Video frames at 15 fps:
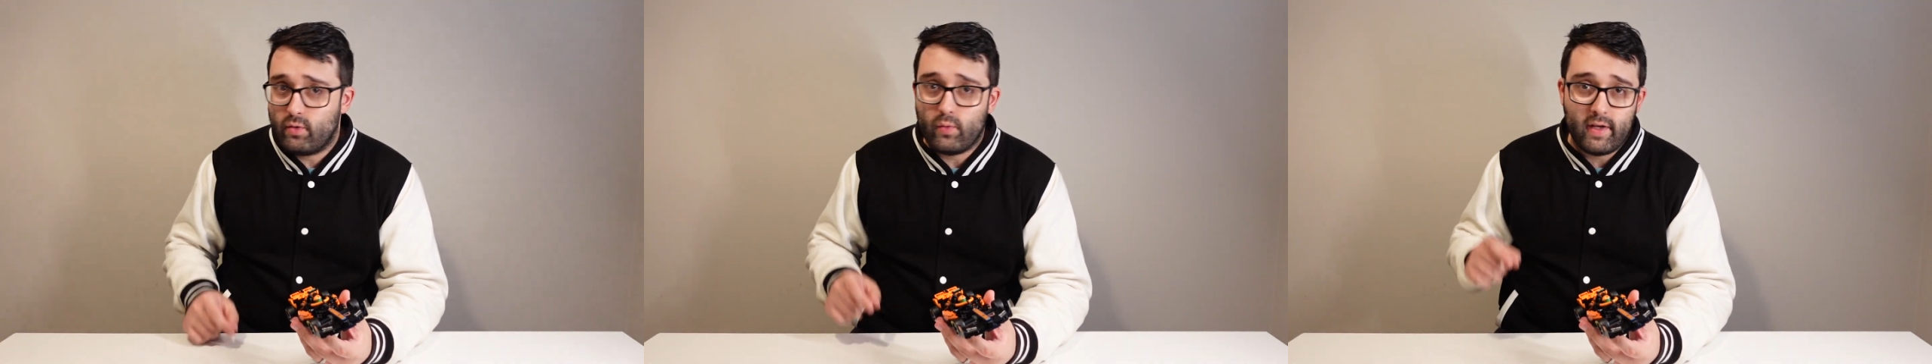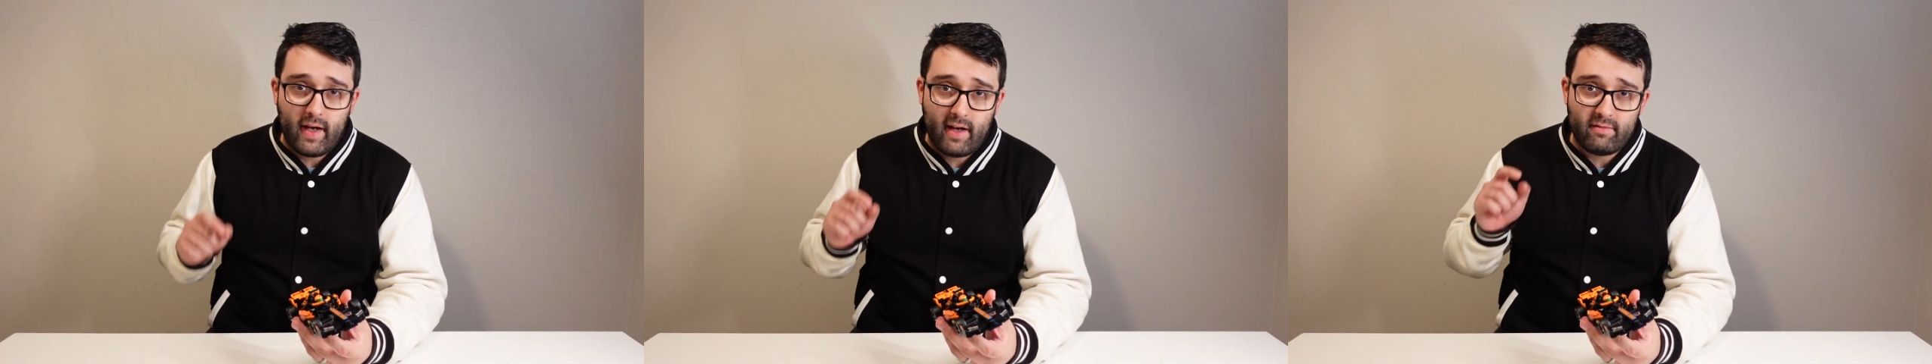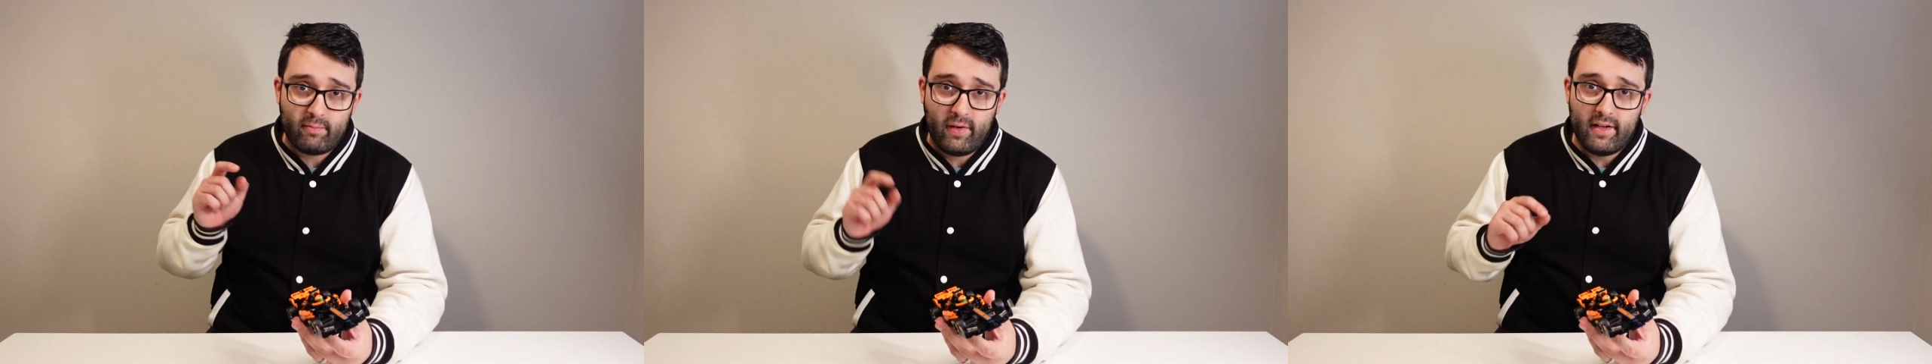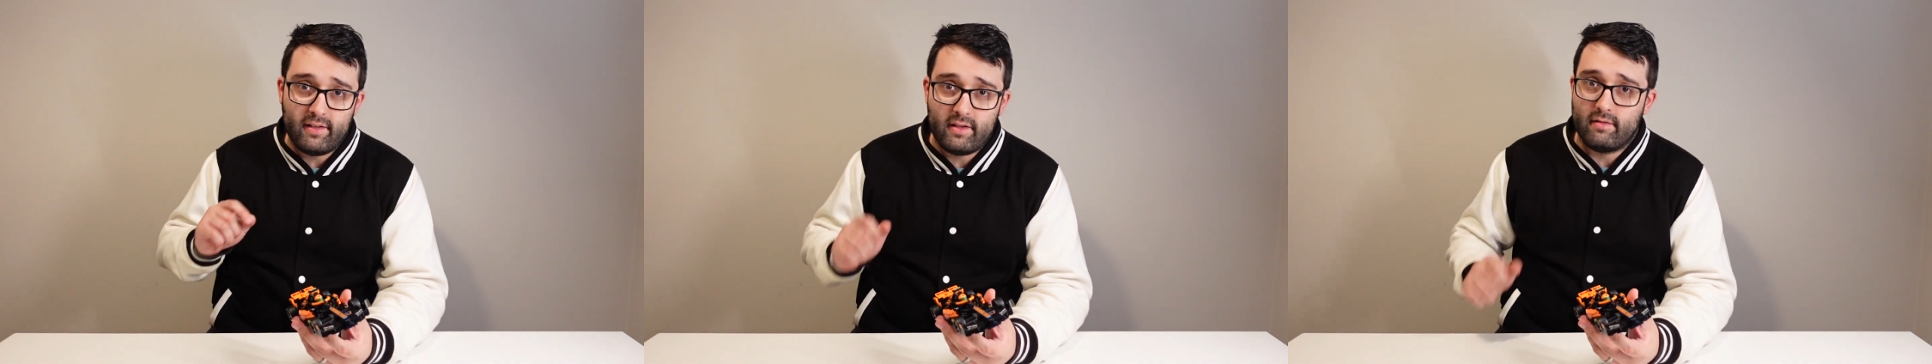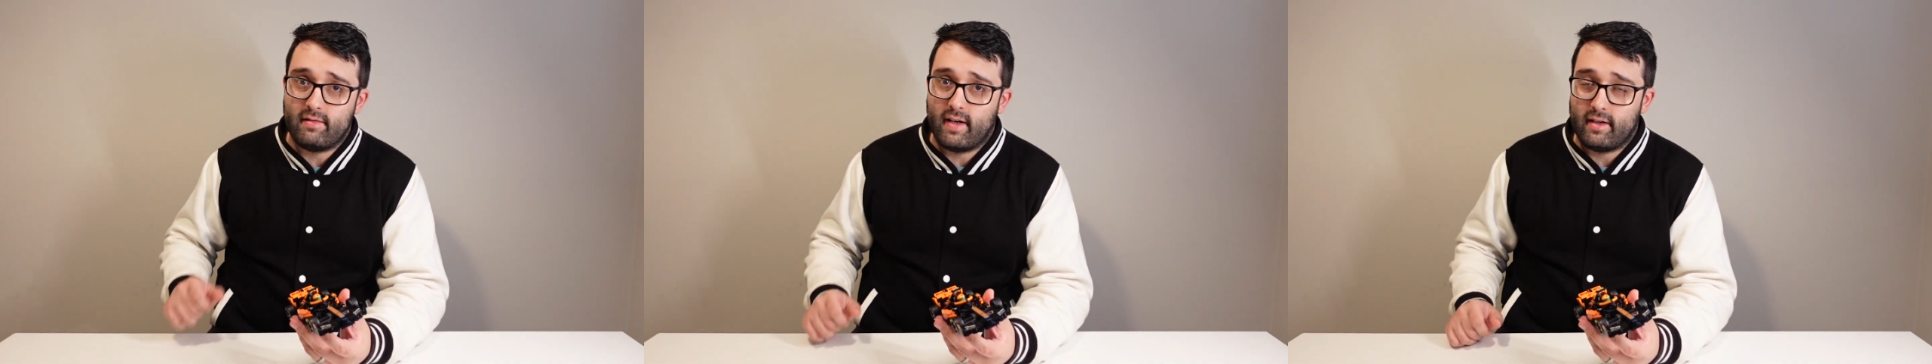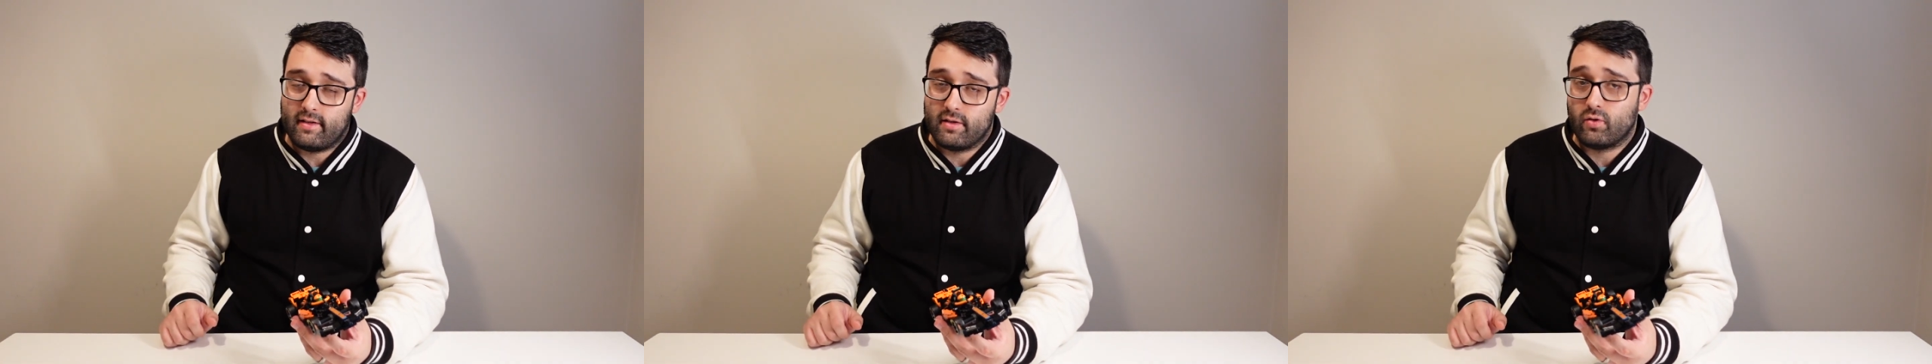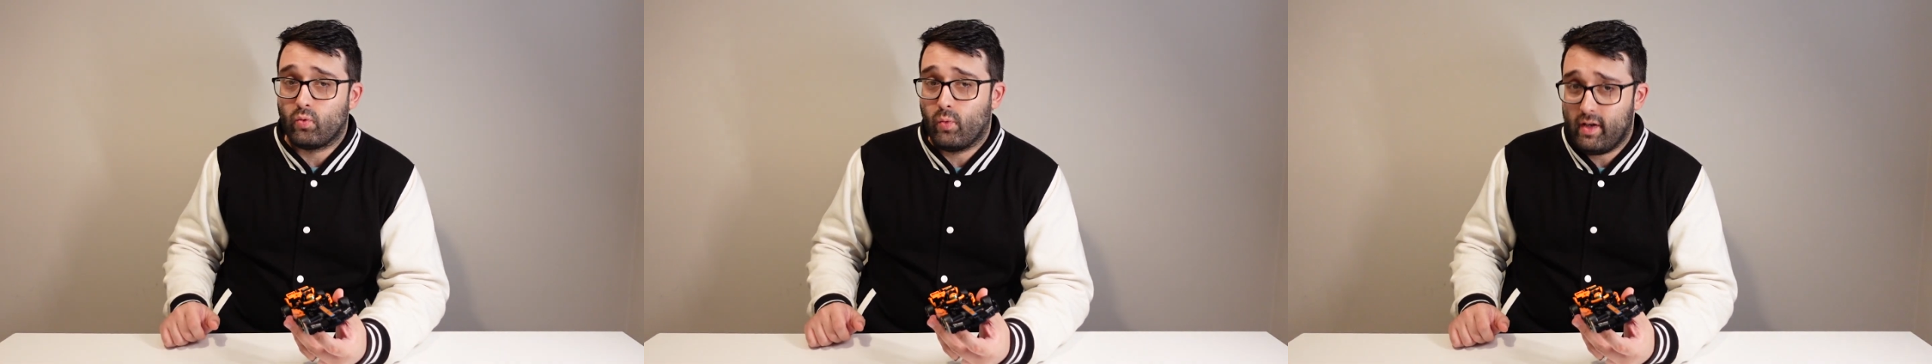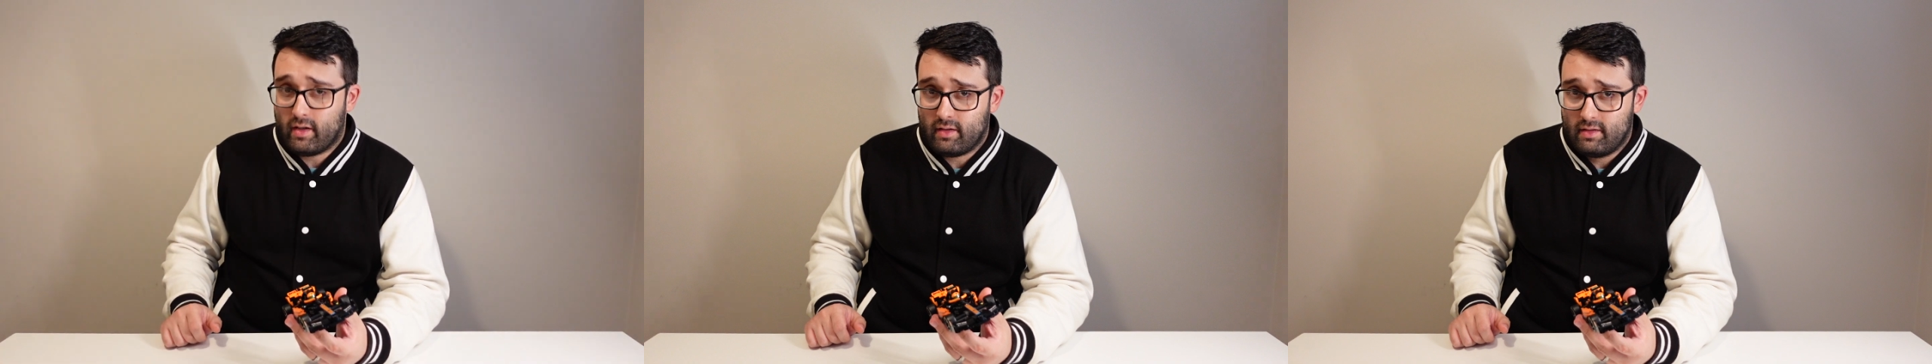we have plenty of that as
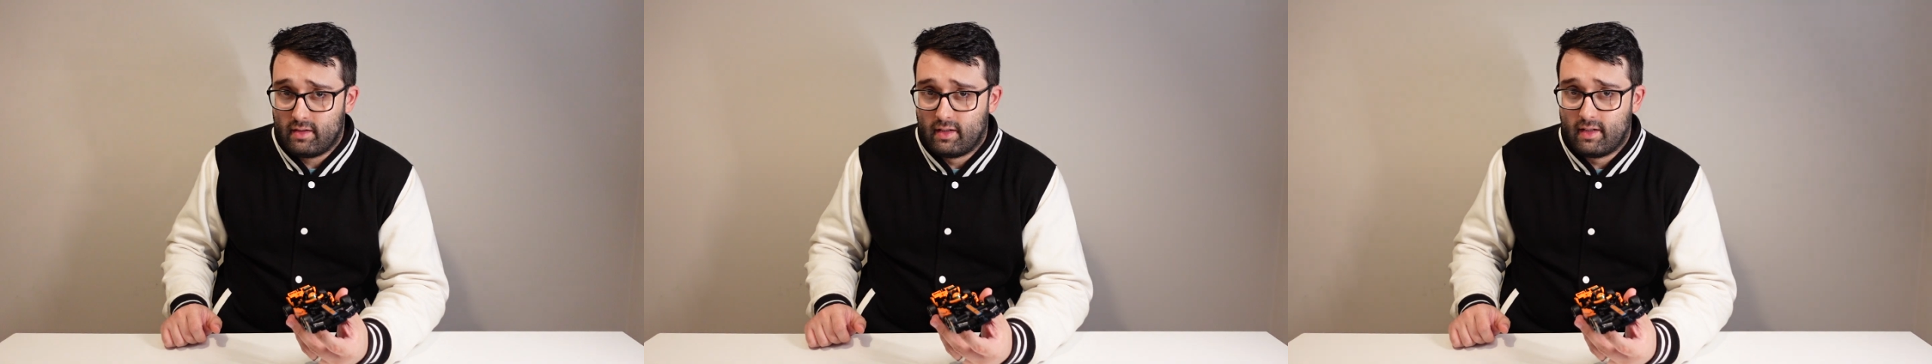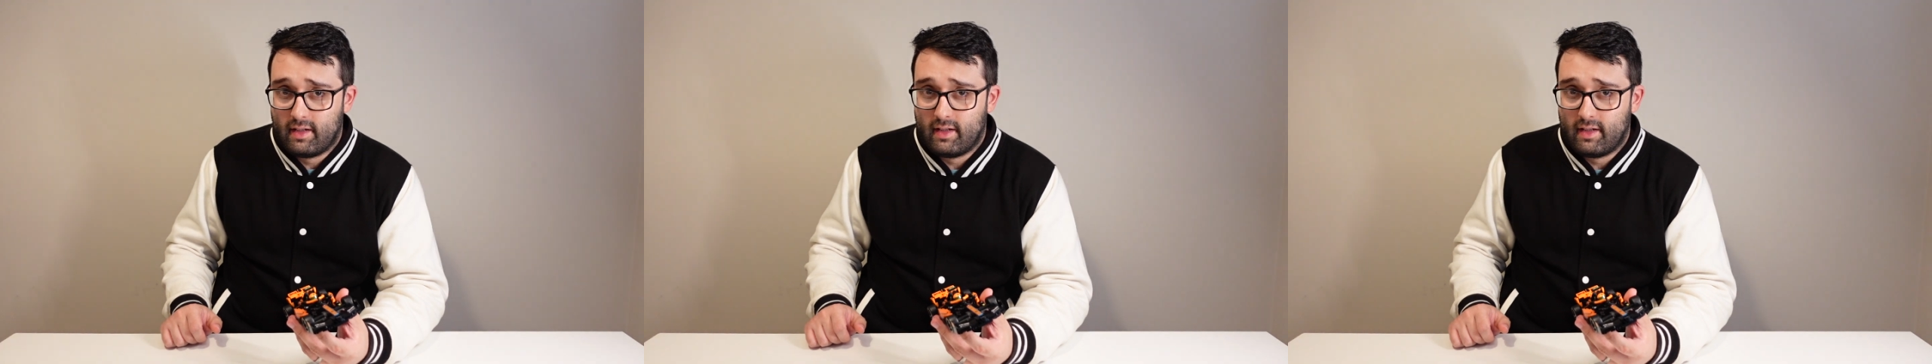well.